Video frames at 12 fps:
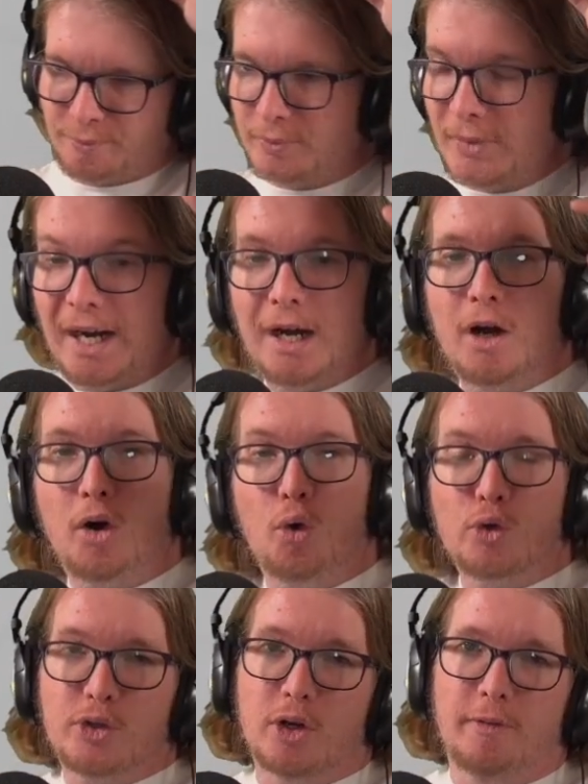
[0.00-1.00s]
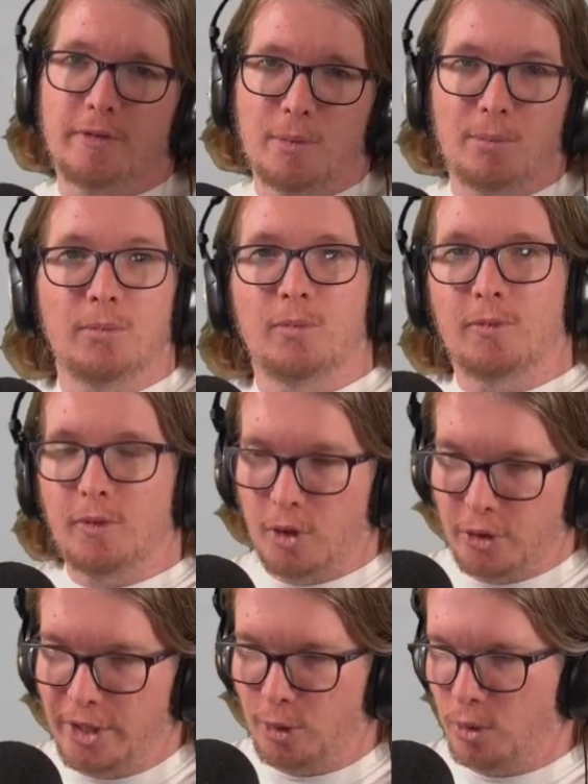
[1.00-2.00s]
are also from
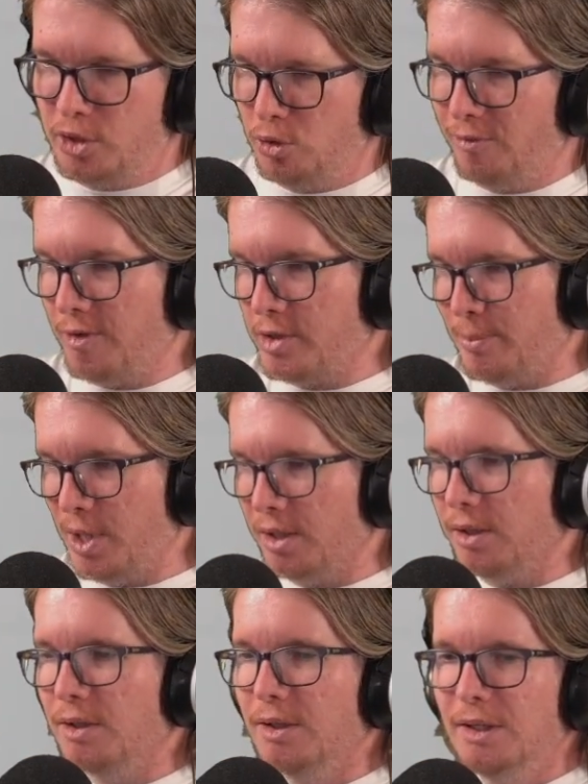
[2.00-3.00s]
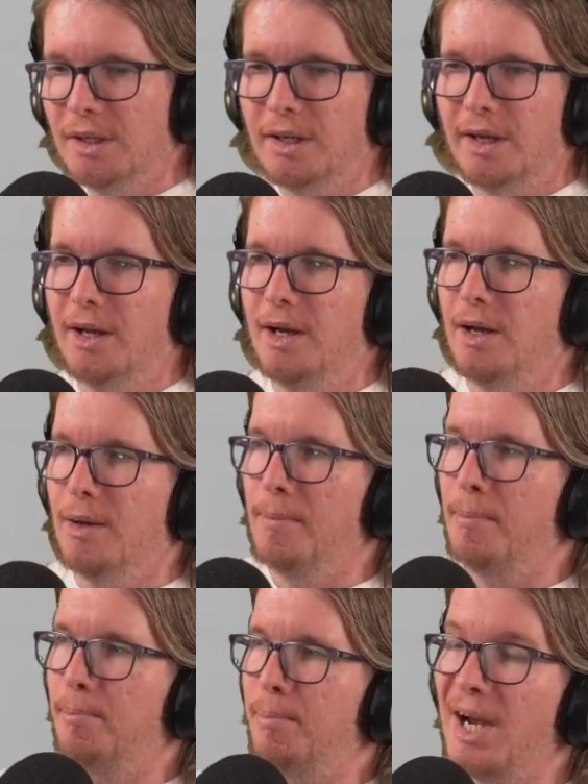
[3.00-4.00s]
the original Frostpunk.
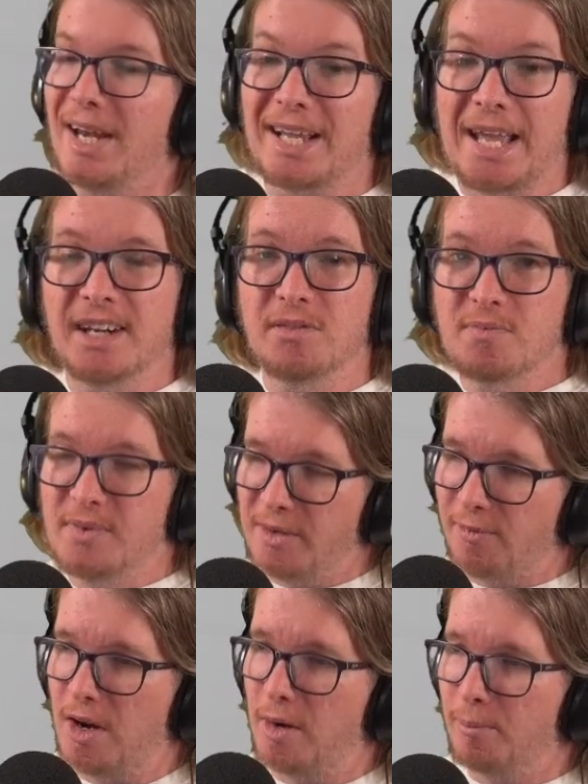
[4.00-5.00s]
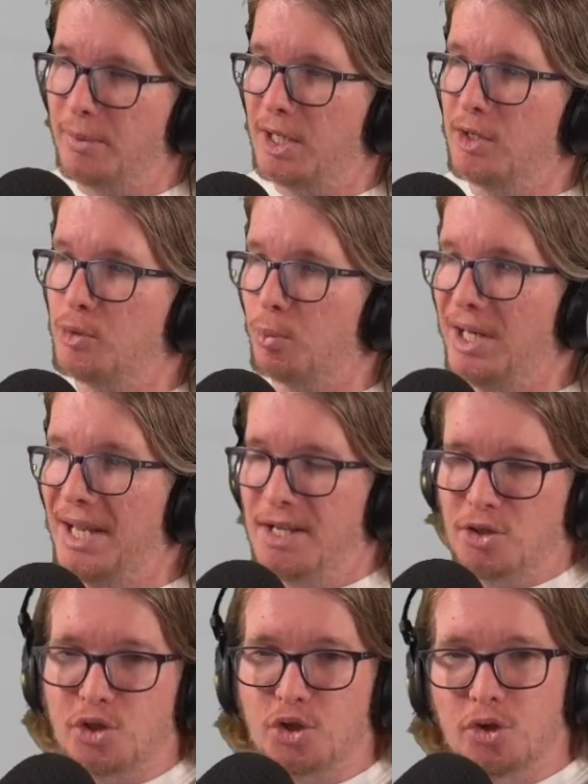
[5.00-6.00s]
But again, different because we
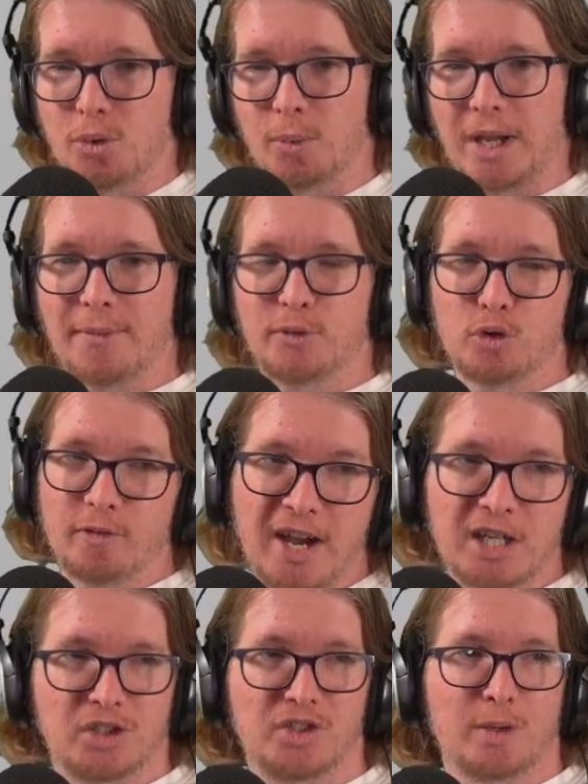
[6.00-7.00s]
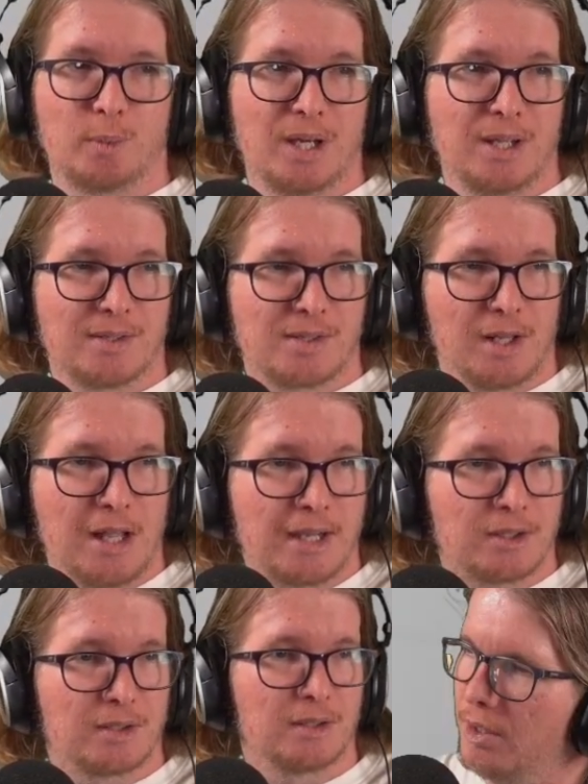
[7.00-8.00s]
have two factions that we need to
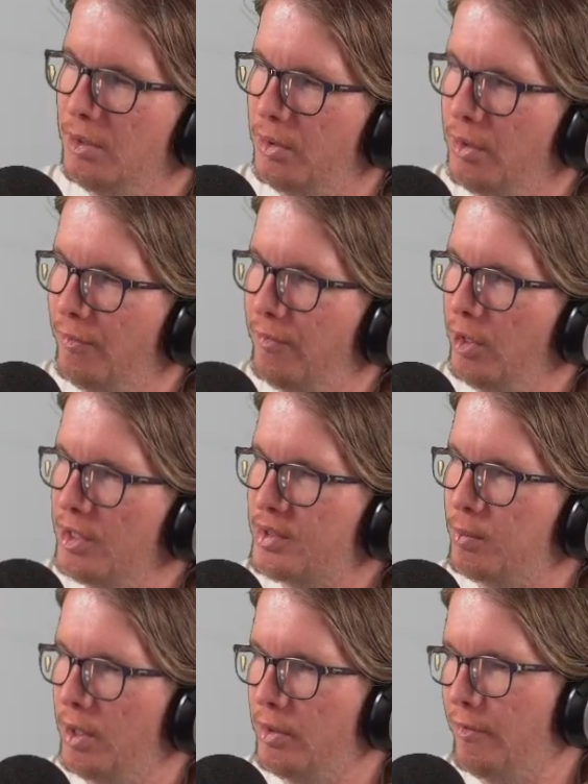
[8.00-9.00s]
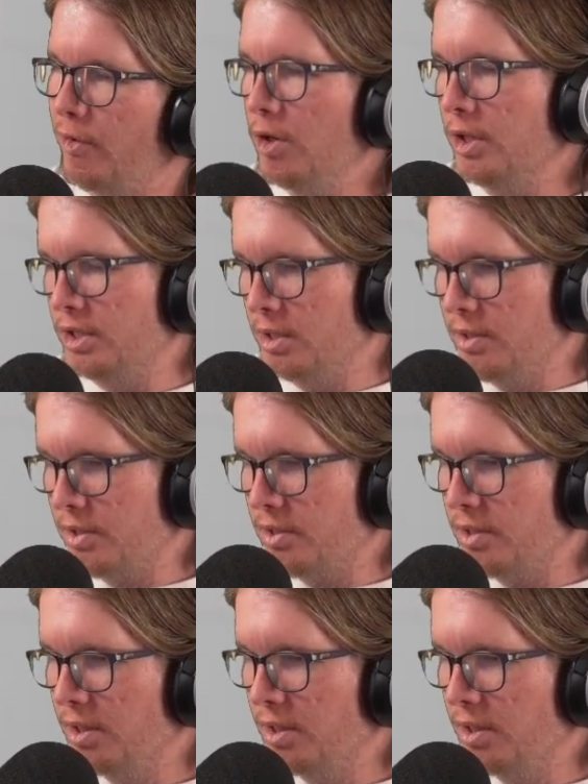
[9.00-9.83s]
select. The first one, the foragers,